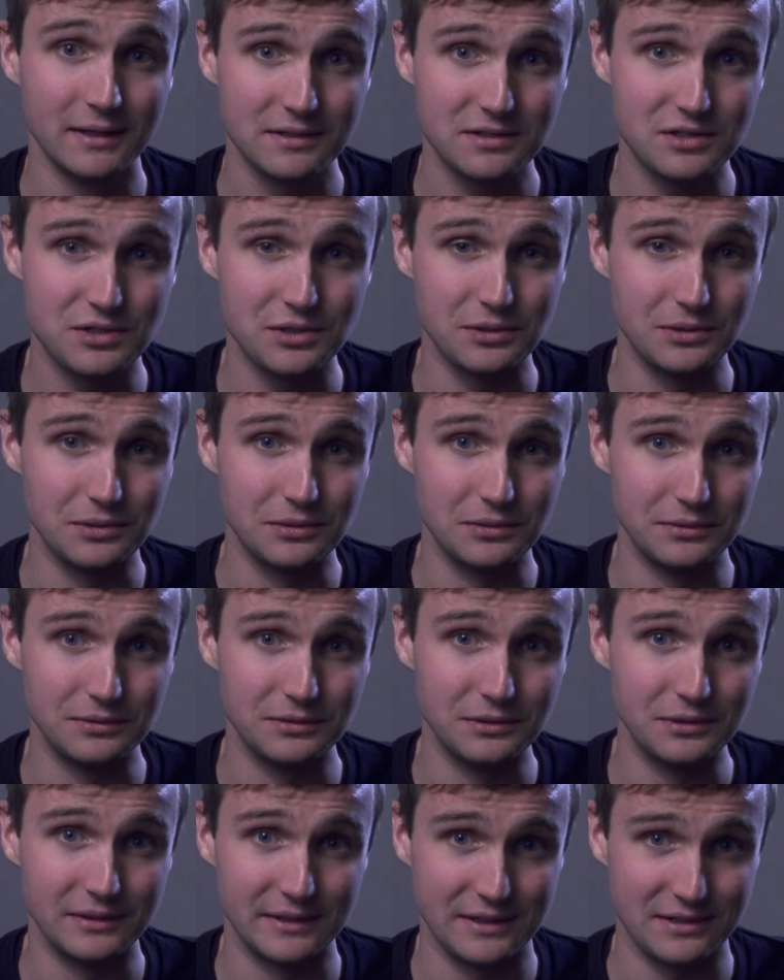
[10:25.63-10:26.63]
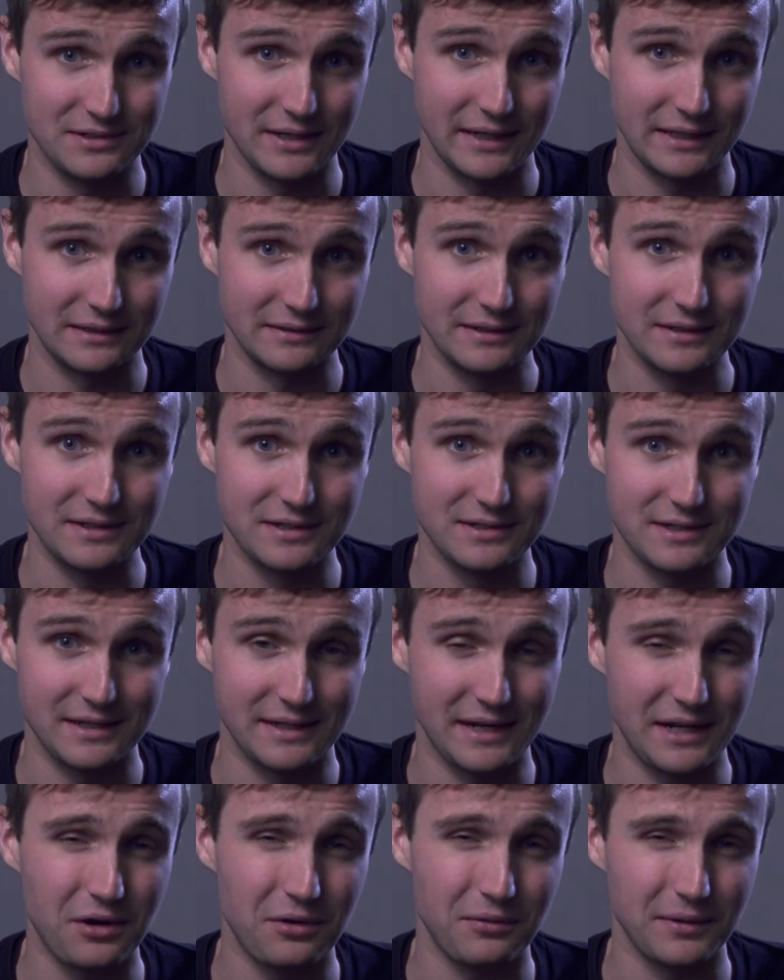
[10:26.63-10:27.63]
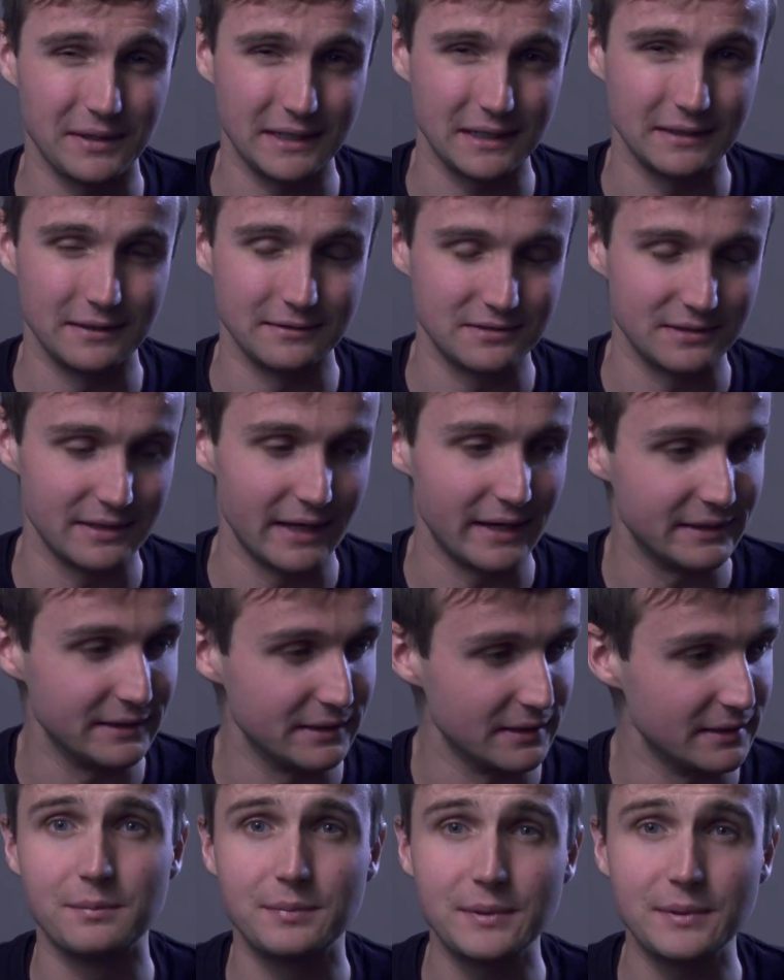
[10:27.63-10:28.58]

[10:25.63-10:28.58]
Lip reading: to do things like this. And I don't want to get into that here.